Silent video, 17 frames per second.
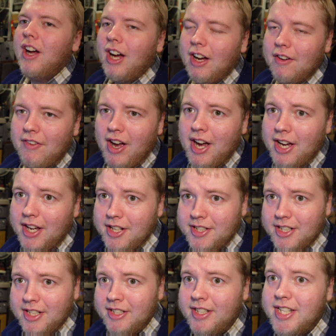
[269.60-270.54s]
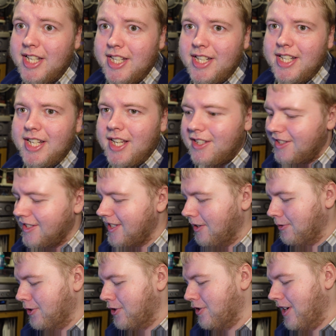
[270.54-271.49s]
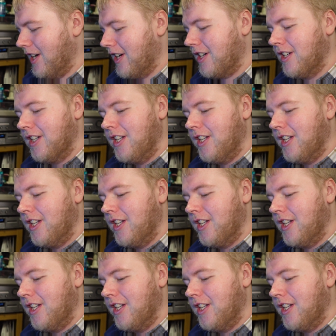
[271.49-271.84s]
have had a DTS soundtrack,